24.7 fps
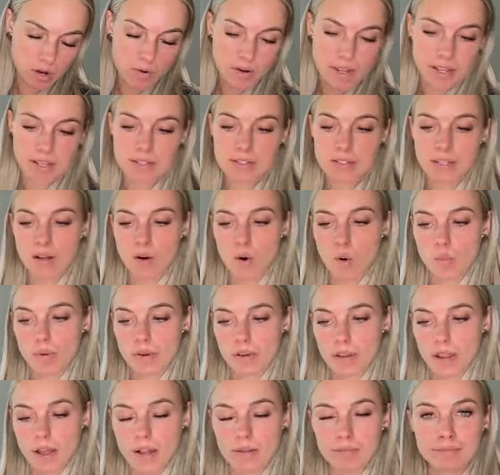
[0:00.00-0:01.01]
Okay, it's not
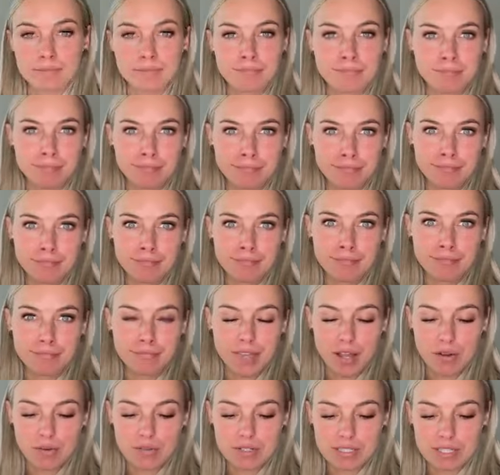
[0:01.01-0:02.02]
open yet.
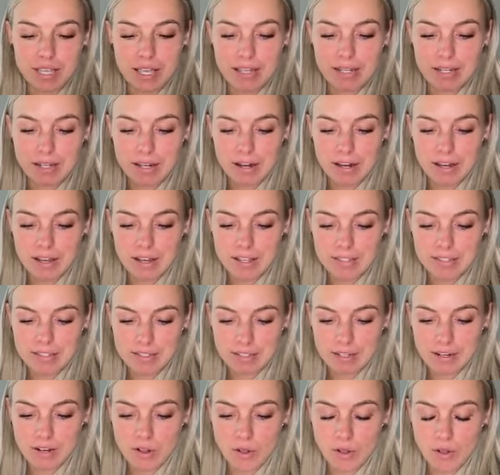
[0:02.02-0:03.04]
I was like, it's
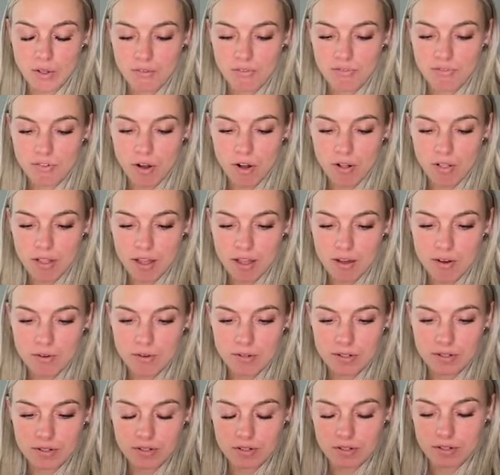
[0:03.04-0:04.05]
gonna all fall
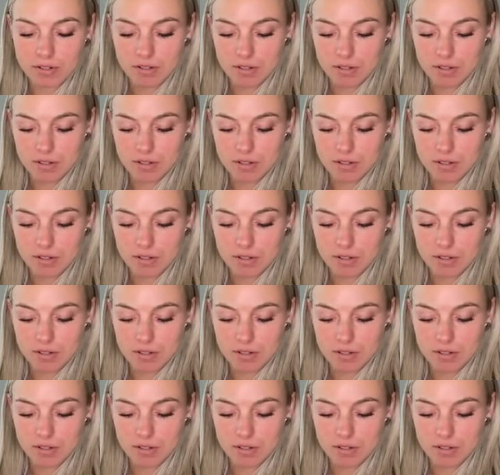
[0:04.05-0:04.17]
out.